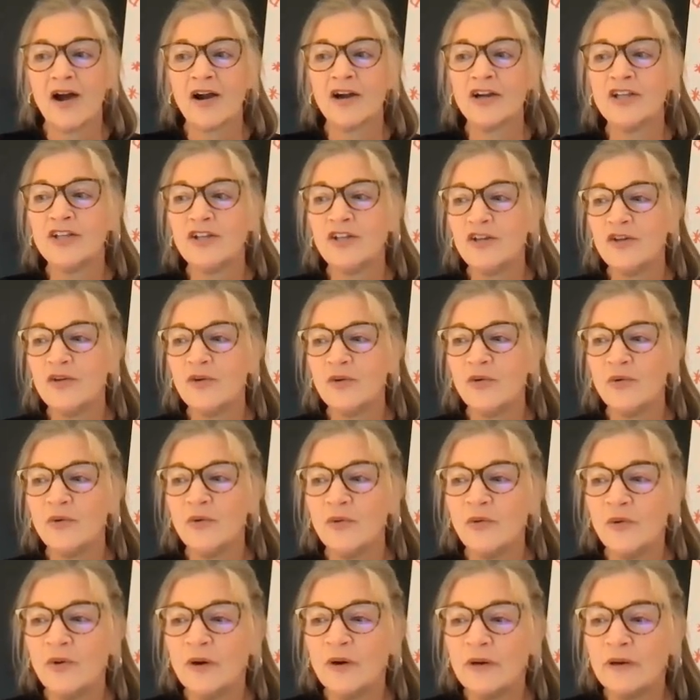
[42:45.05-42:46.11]
Are
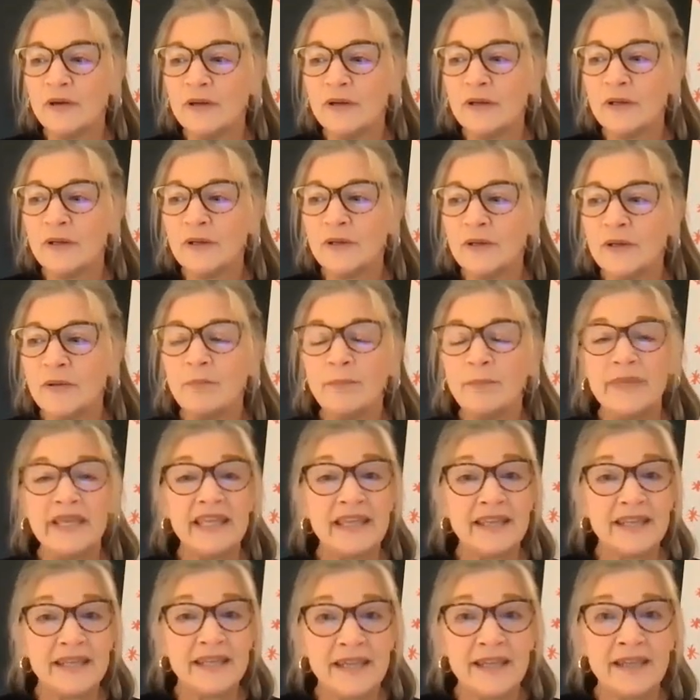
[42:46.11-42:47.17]
you
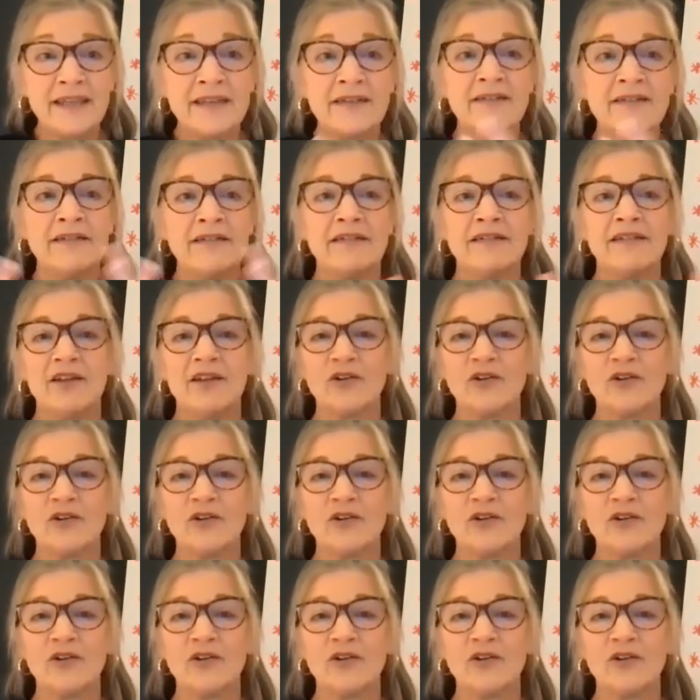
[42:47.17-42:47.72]
meeting